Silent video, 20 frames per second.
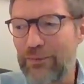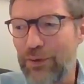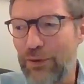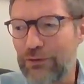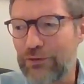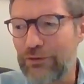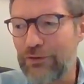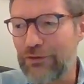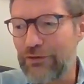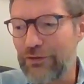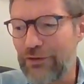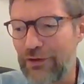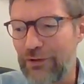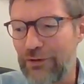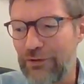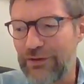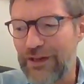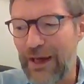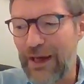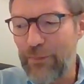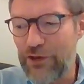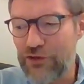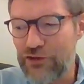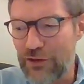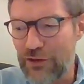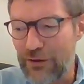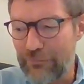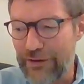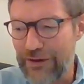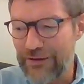important
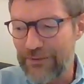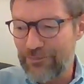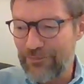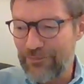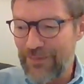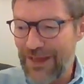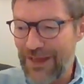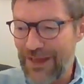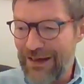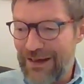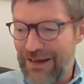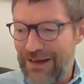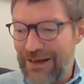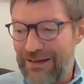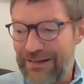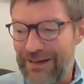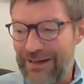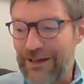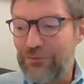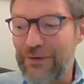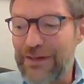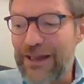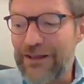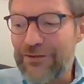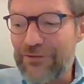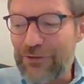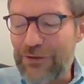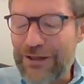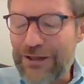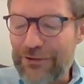dimension of it that
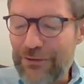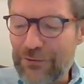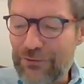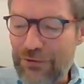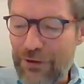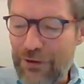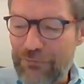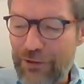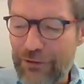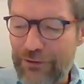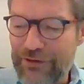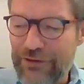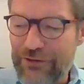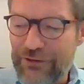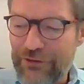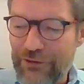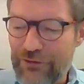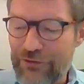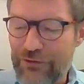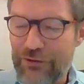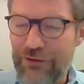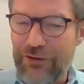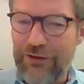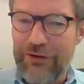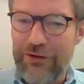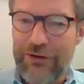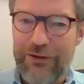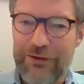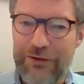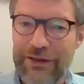relates a little to our discussion
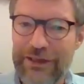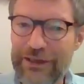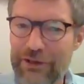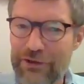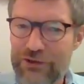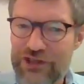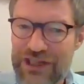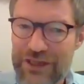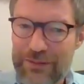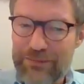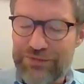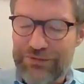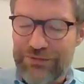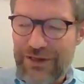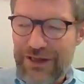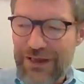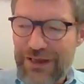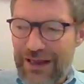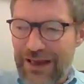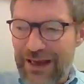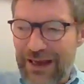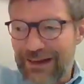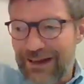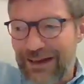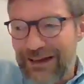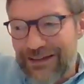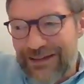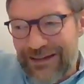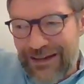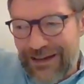on leadership. And
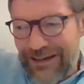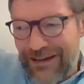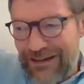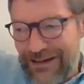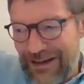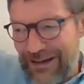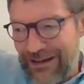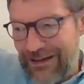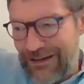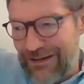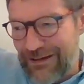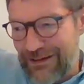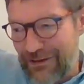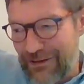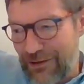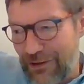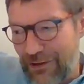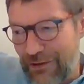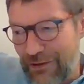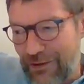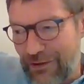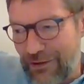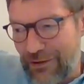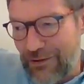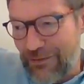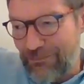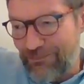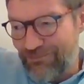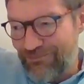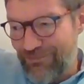I think that
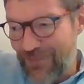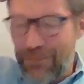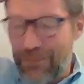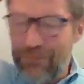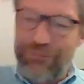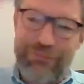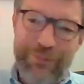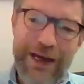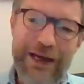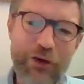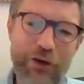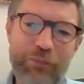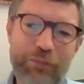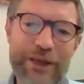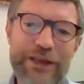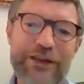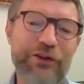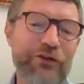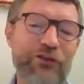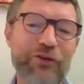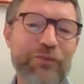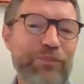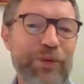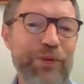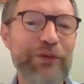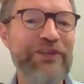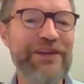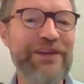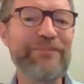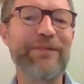my opinion, the
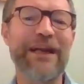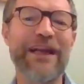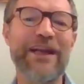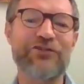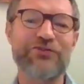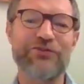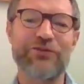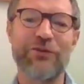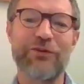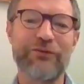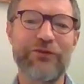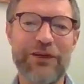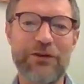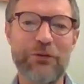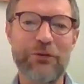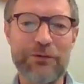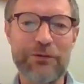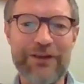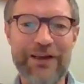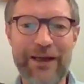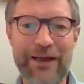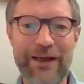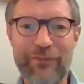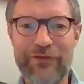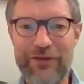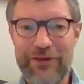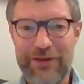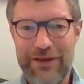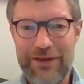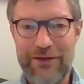bossy manager of the old
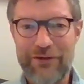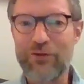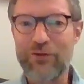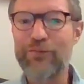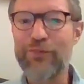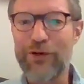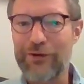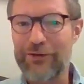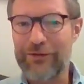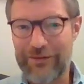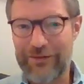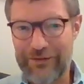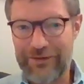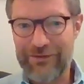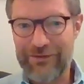times, the boss,